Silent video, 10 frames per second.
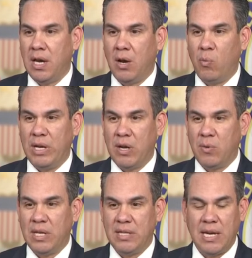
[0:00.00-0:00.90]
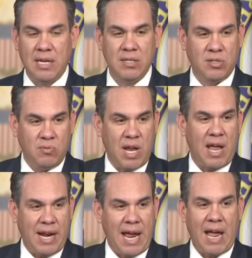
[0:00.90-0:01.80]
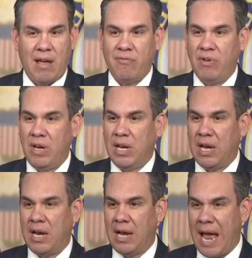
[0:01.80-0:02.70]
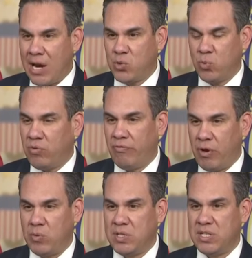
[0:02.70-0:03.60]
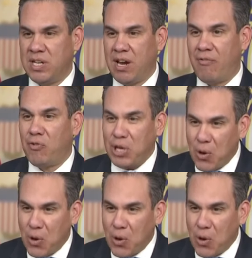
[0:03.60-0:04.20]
Uh, we know that they do not have uh, actual votes to govern.